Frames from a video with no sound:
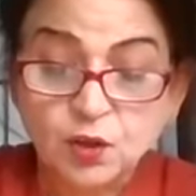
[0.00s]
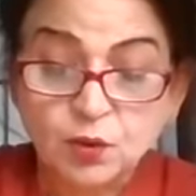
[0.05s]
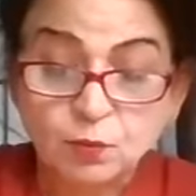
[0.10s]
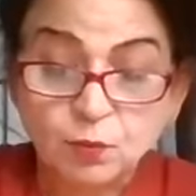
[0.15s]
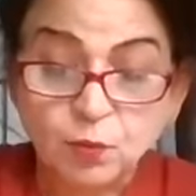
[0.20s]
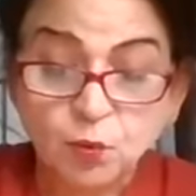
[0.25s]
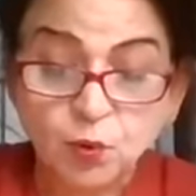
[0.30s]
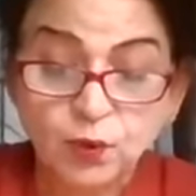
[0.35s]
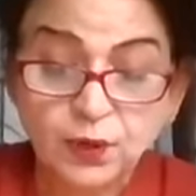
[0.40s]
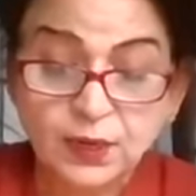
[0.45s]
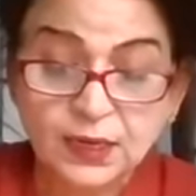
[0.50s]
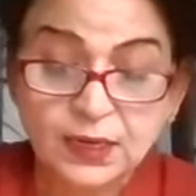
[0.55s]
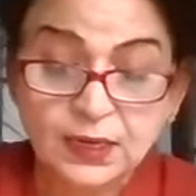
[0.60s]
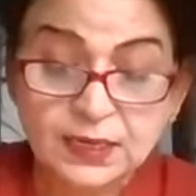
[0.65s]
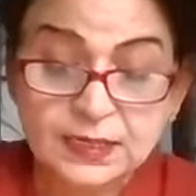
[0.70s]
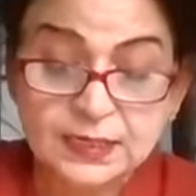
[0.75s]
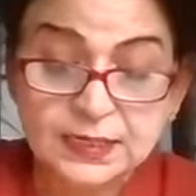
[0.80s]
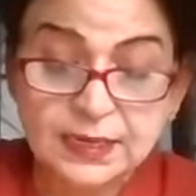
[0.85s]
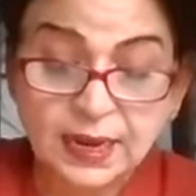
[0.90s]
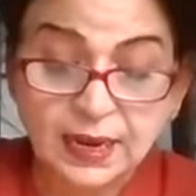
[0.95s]
bow in
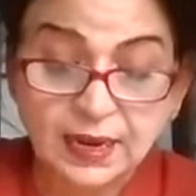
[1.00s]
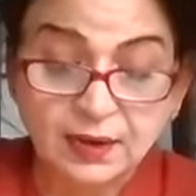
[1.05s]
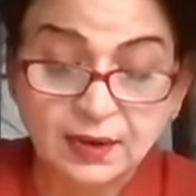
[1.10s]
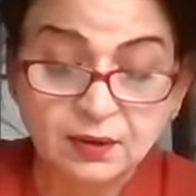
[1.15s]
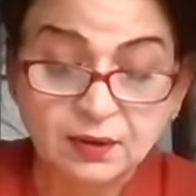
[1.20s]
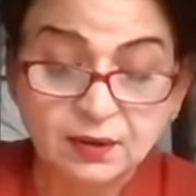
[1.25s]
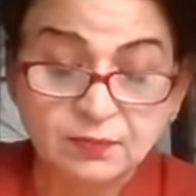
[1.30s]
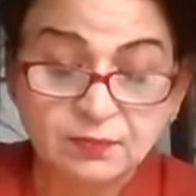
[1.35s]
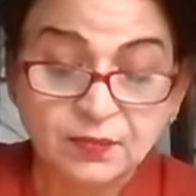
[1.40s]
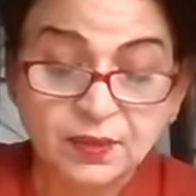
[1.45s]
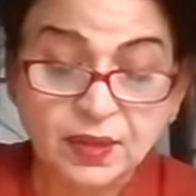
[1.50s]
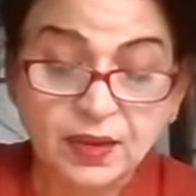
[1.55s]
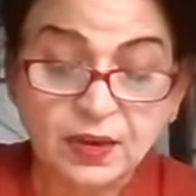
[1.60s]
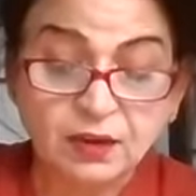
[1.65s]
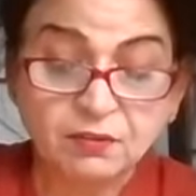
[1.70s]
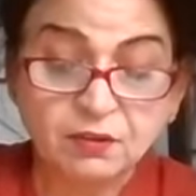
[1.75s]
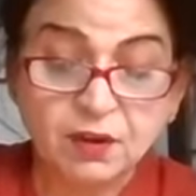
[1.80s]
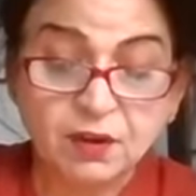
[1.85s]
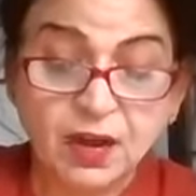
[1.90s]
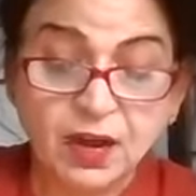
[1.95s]
his hand,
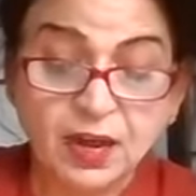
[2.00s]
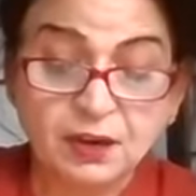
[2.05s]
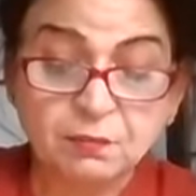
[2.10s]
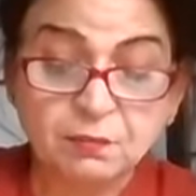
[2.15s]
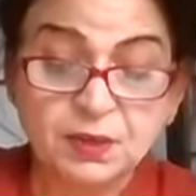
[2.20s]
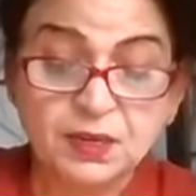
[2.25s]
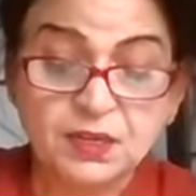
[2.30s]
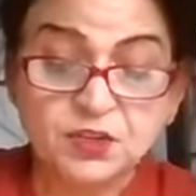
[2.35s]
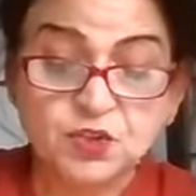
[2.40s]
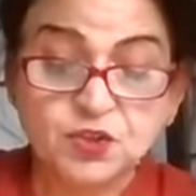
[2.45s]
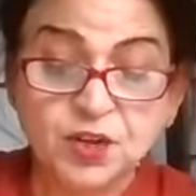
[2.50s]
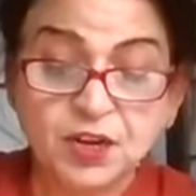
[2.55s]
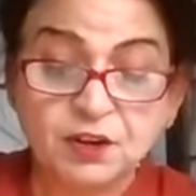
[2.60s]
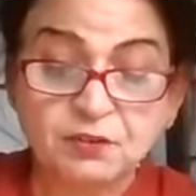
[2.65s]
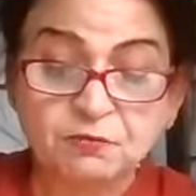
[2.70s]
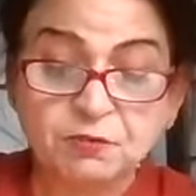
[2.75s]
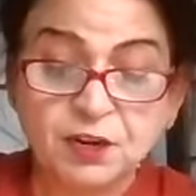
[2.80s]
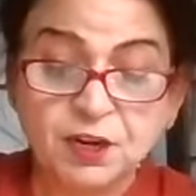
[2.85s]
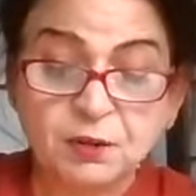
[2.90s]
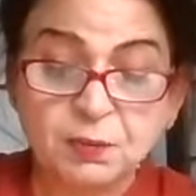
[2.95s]
and our army is
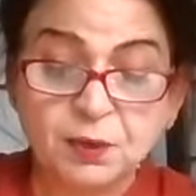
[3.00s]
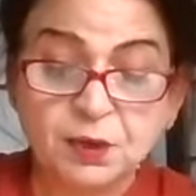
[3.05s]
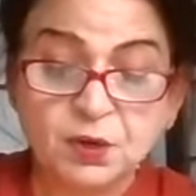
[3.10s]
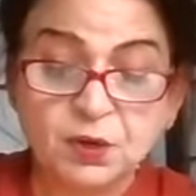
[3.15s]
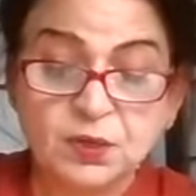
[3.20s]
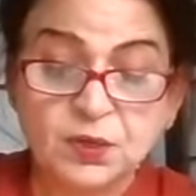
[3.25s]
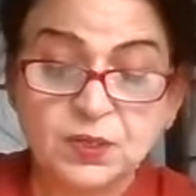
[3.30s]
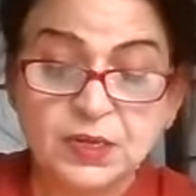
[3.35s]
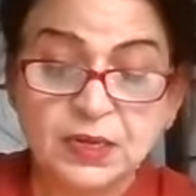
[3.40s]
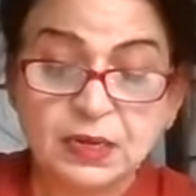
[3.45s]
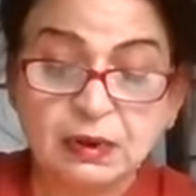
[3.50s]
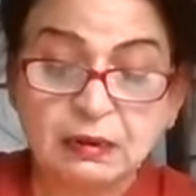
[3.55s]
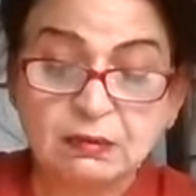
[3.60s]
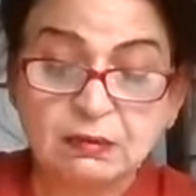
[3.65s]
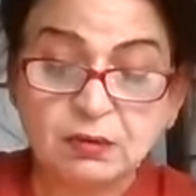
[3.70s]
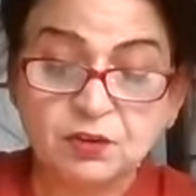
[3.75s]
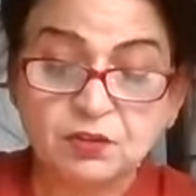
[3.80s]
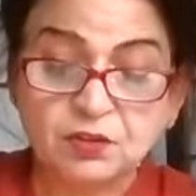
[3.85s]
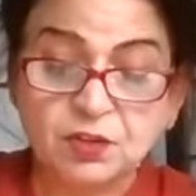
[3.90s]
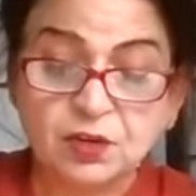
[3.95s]
terrified because the
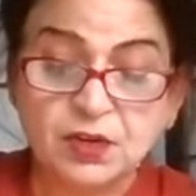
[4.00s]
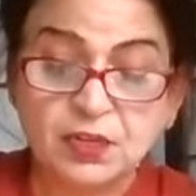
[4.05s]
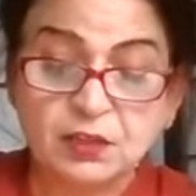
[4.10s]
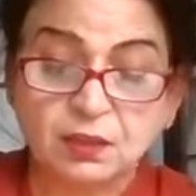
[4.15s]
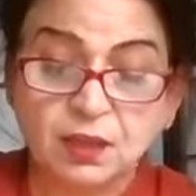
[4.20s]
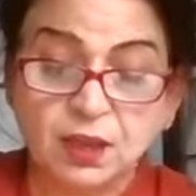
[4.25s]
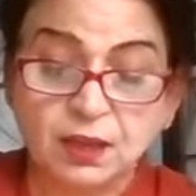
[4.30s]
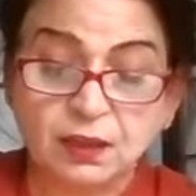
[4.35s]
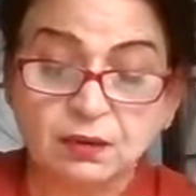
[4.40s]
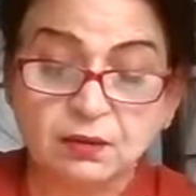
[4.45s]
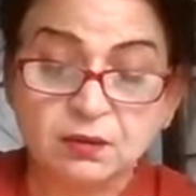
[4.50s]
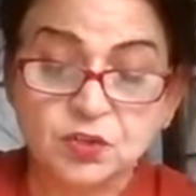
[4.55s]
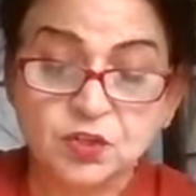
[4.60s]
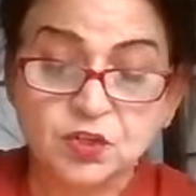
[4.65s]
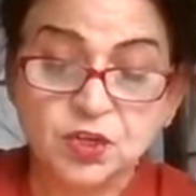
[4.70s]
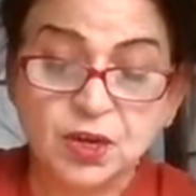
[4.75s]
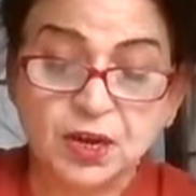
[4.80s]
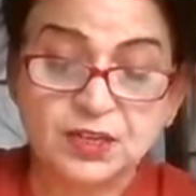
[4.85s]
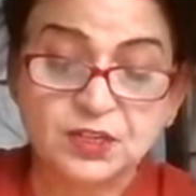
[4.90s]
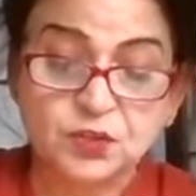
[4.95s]
unearthly thing
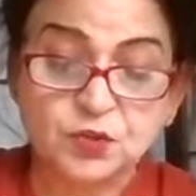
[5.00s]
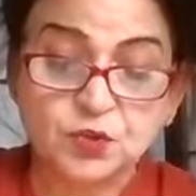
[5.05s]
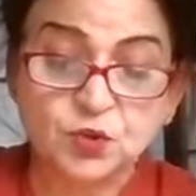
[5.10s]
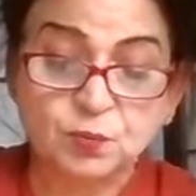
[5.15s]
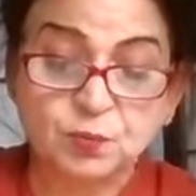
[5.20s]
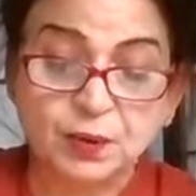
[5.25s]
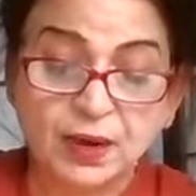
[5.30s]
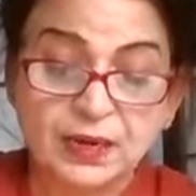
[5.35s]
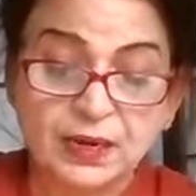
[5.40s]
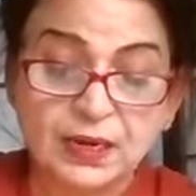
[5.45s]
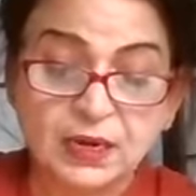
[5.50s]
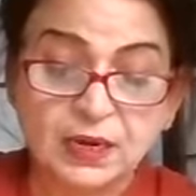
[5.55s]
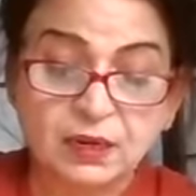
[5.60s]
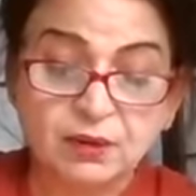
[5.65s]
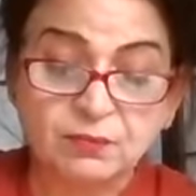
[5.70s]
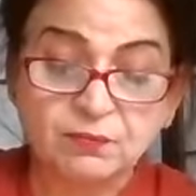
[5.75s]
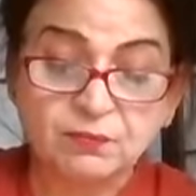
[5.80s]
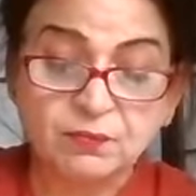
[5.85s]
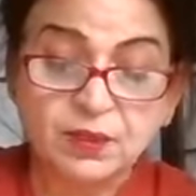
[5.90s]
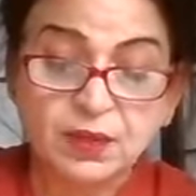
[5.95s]
shines so
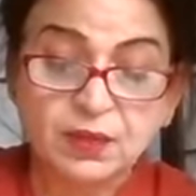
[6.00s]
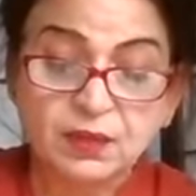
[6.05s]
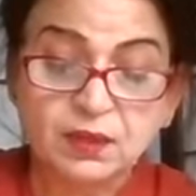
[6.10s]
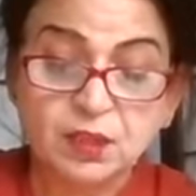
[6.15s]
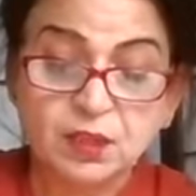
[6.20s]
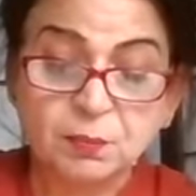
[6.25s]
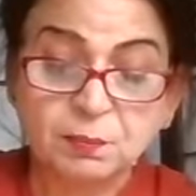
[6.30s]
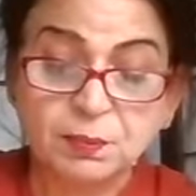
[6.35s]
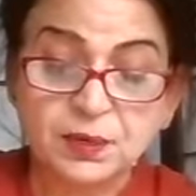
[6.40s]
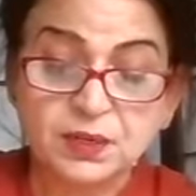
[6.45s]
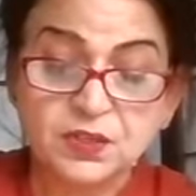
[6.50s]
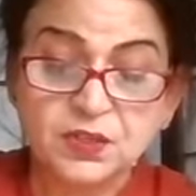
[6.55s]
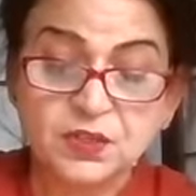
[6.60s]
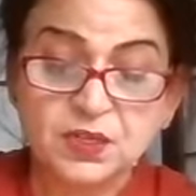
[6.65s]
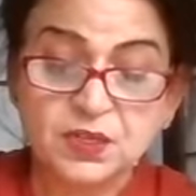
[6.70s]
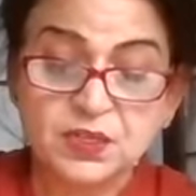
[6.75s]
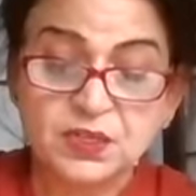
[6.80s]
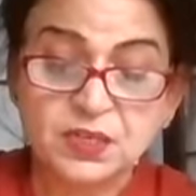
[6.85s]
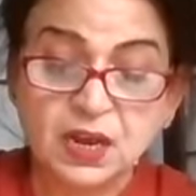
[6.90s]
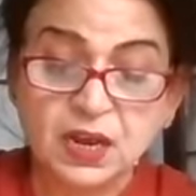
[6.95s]
brightly. The
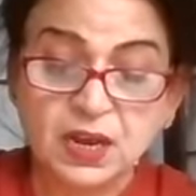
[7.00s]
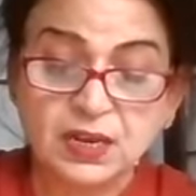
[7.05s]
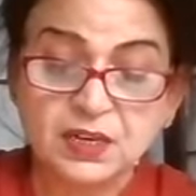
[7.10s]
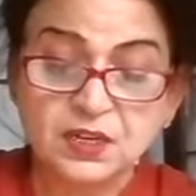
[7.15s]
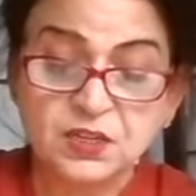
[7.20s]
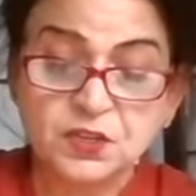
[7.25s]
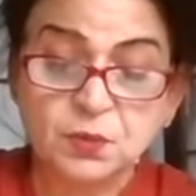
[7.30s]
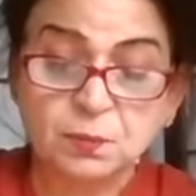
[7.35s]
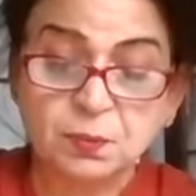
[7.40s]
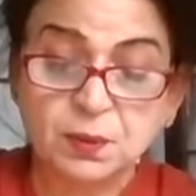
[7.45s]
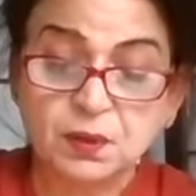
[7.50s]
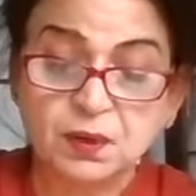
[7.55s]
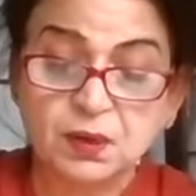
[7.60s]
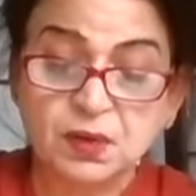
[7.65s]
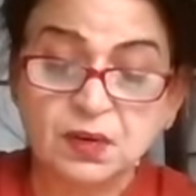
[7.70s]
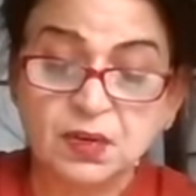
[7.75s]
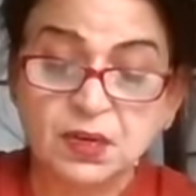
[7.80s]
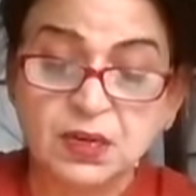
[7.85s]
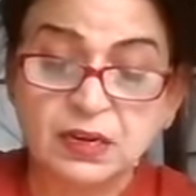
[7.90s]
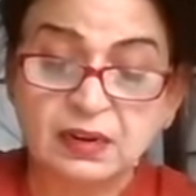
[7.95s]
prince's eyes
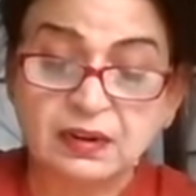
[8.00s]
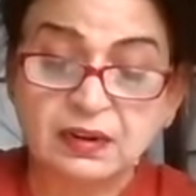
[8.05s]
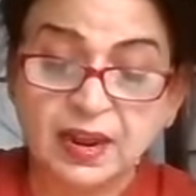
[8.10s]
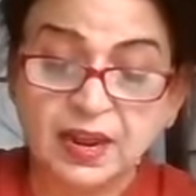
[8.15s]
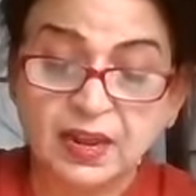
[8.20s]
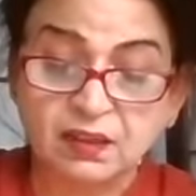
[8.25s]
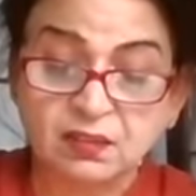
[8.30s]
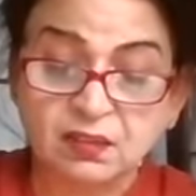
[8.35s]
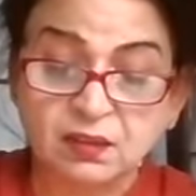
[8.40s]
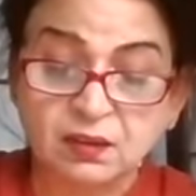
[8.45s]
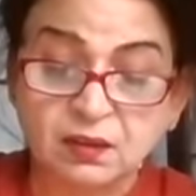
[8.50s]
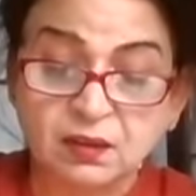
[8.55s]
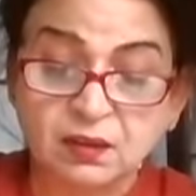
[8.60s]
burn in wrath.